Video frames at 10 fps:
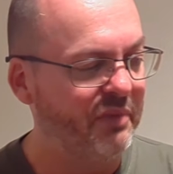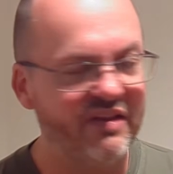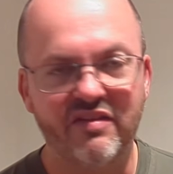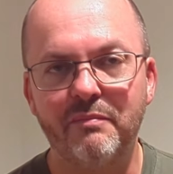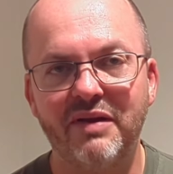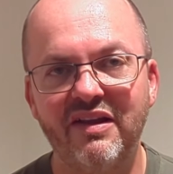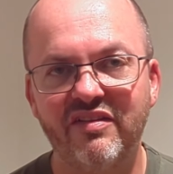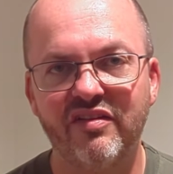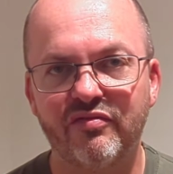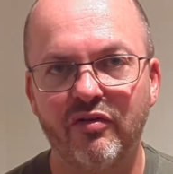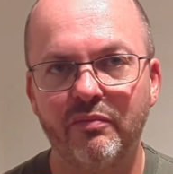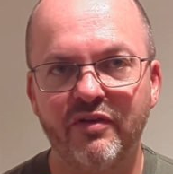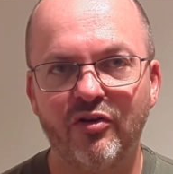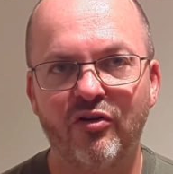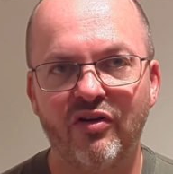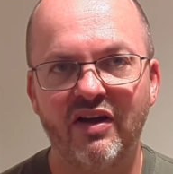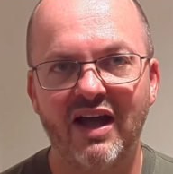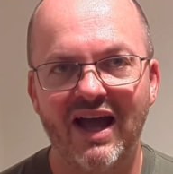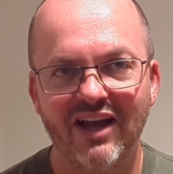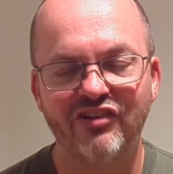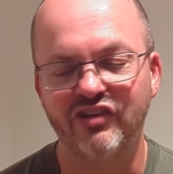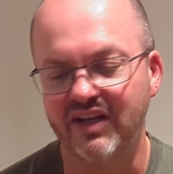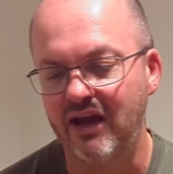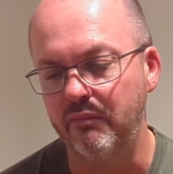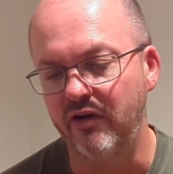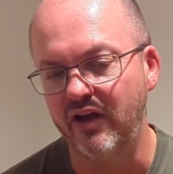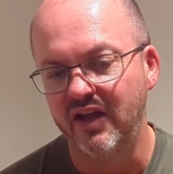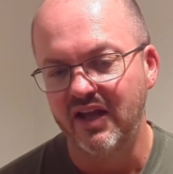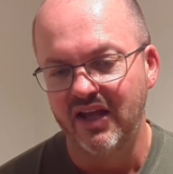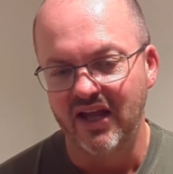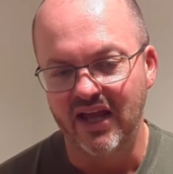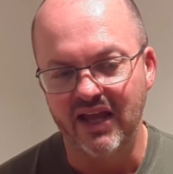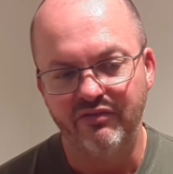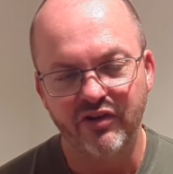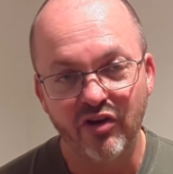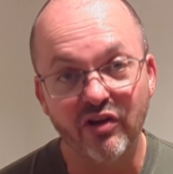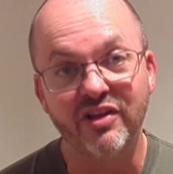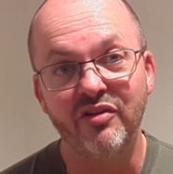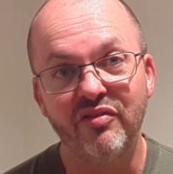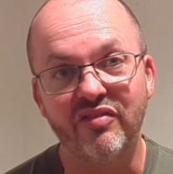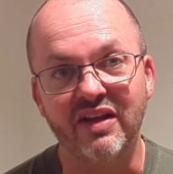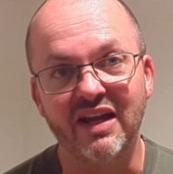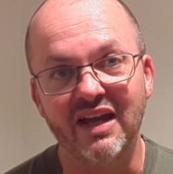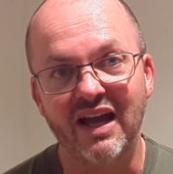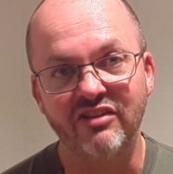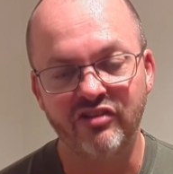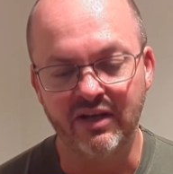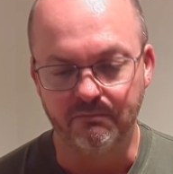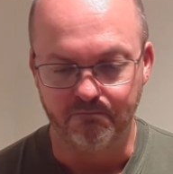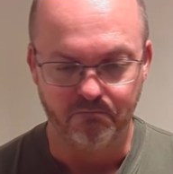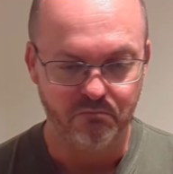bits and pieces from your action camera, if you're not using it, actually